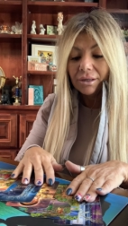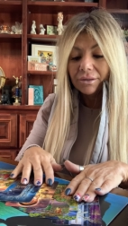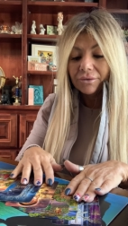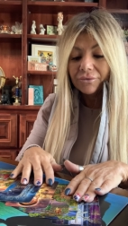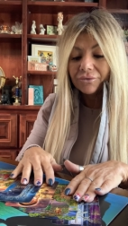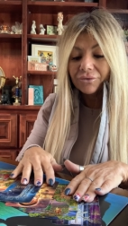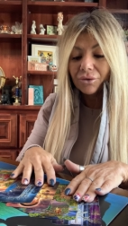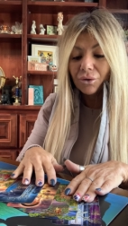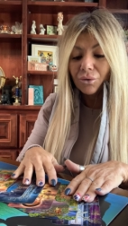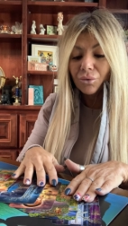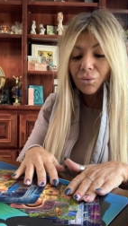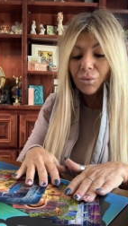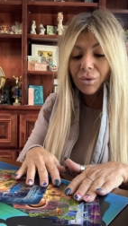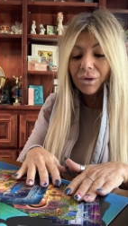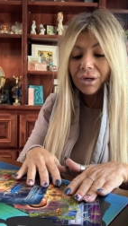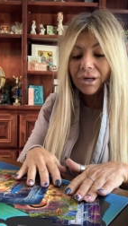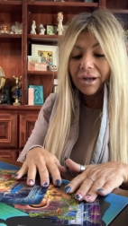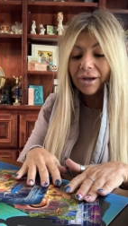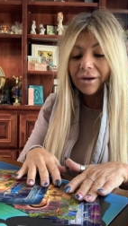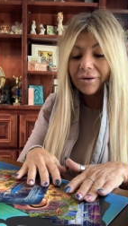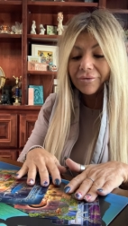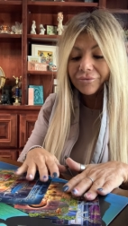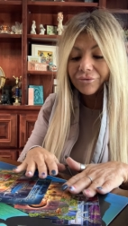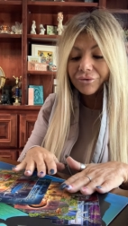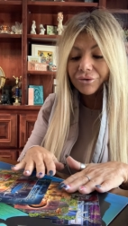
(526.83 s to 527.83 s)
So
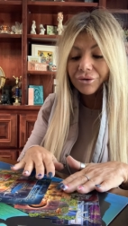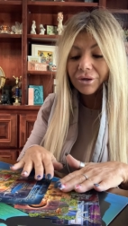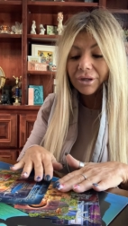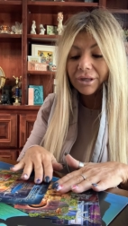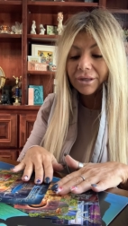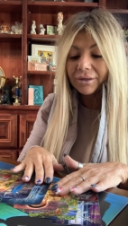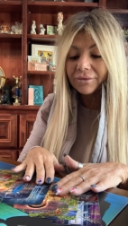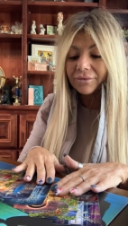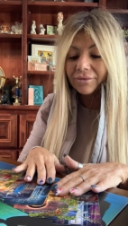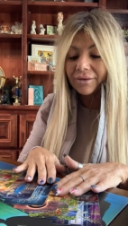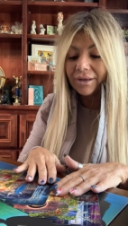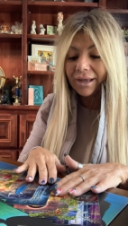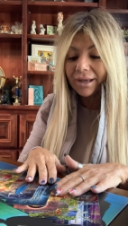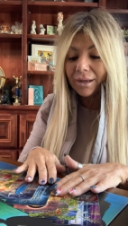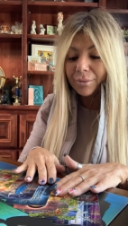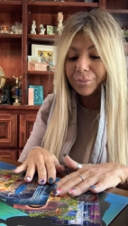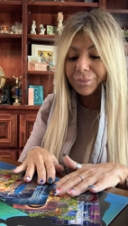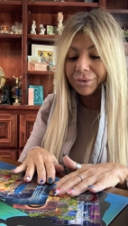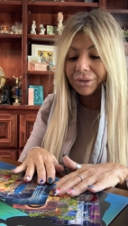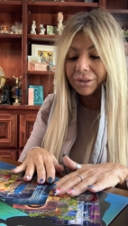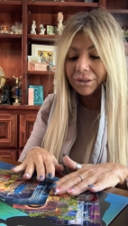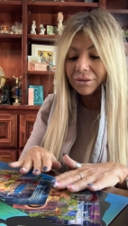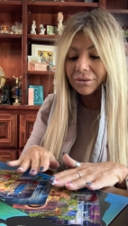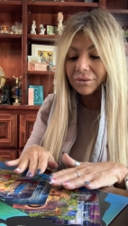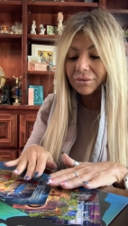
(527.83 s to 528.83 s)
whatever has
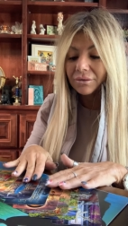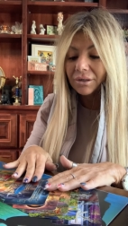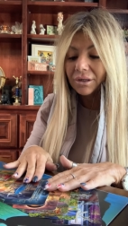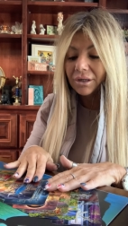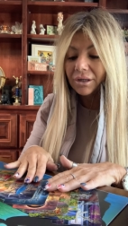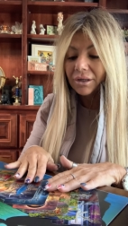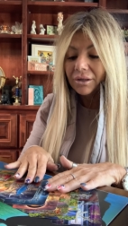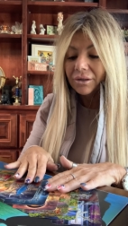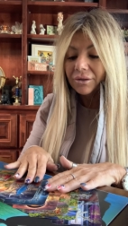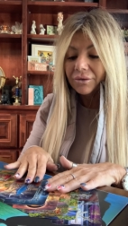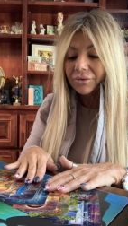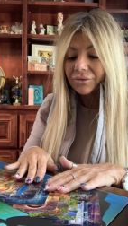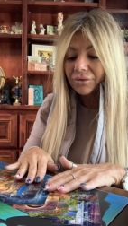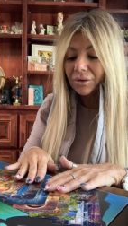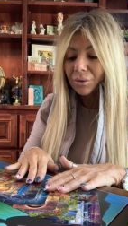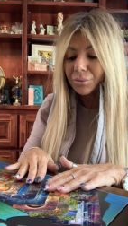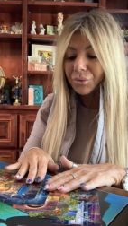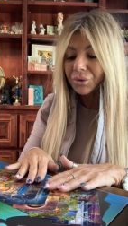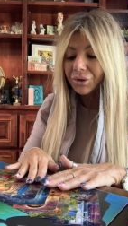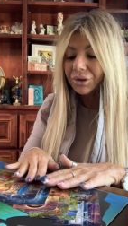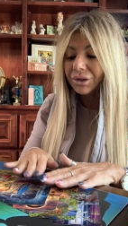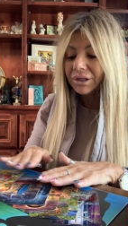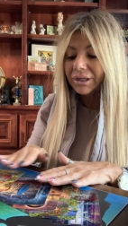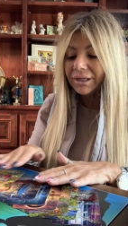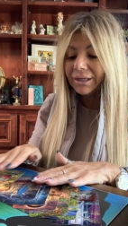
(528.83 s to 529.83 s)
happened,
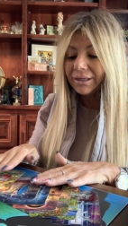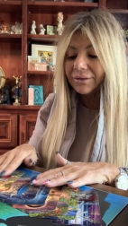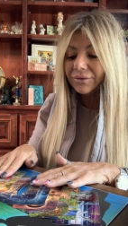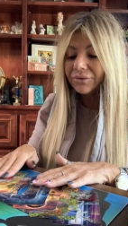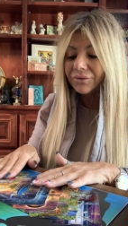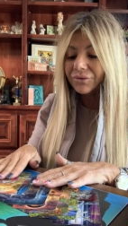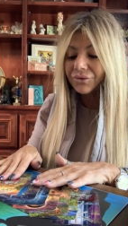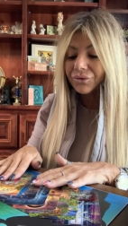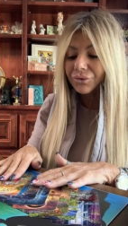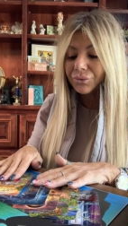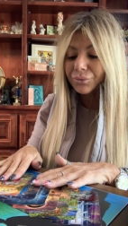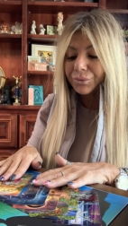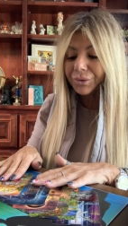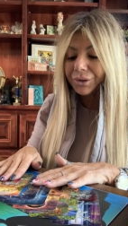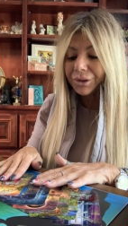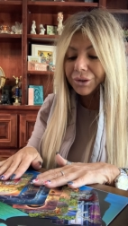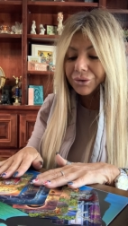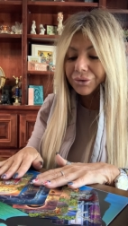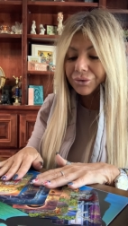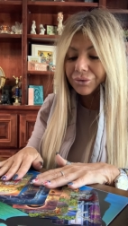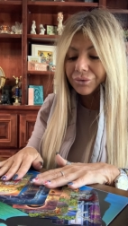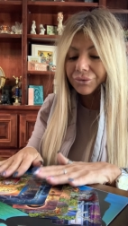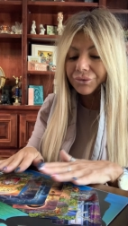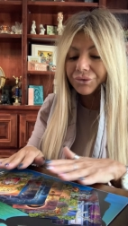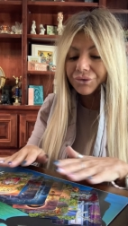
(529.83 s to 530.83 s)
someone needs to, re
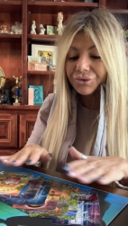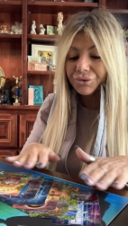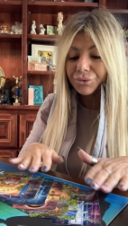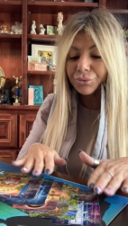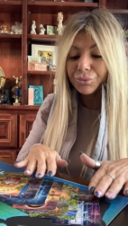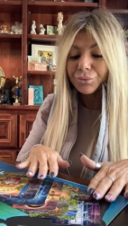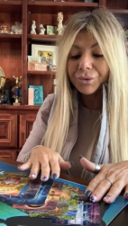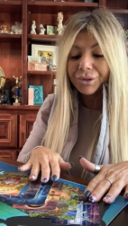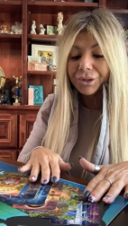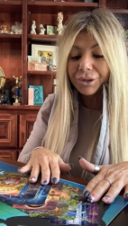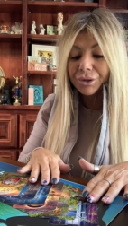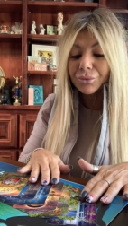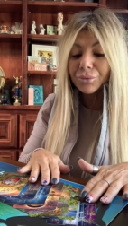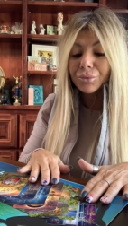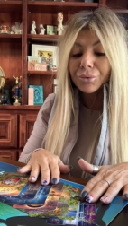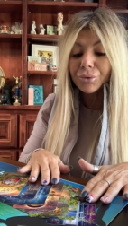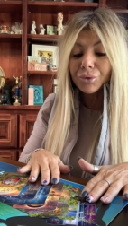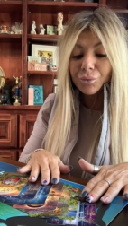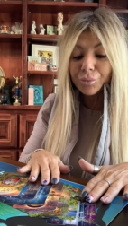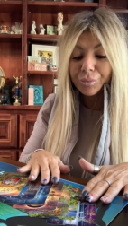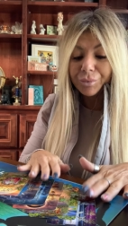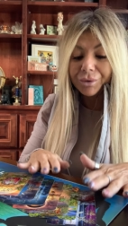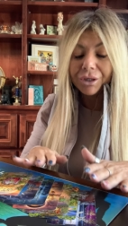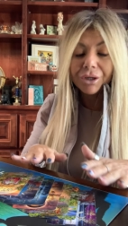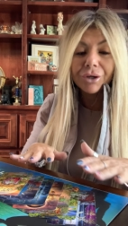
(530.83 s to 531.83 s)
to
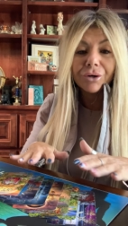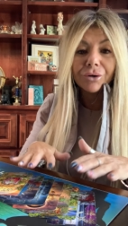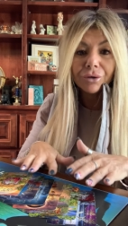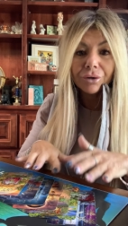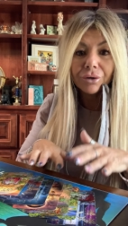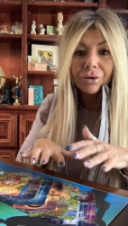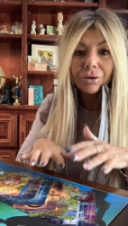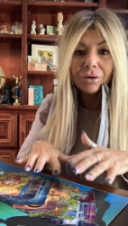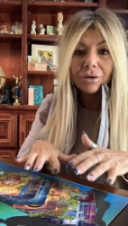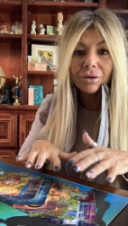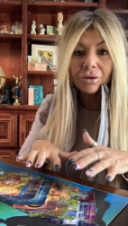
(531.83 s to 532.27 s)
regroup here